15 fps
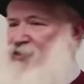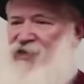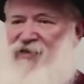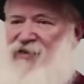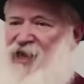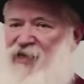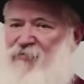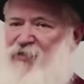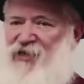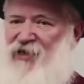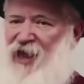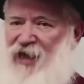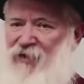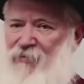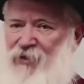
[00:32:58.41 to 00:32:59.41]
because I can't be
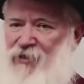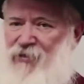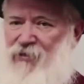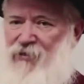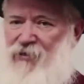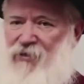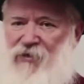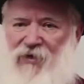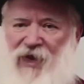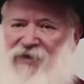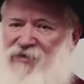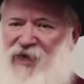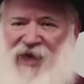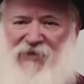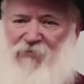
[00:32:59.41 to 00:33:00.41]
an animal,
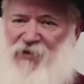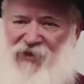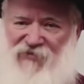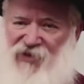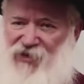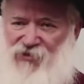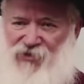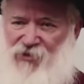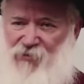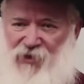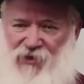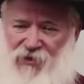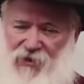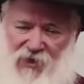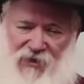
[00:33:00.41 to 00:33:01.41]
I can't be a
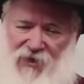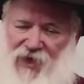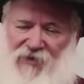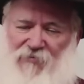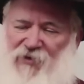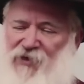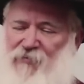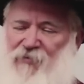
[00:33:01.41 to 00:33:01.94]
vegetable, and I can't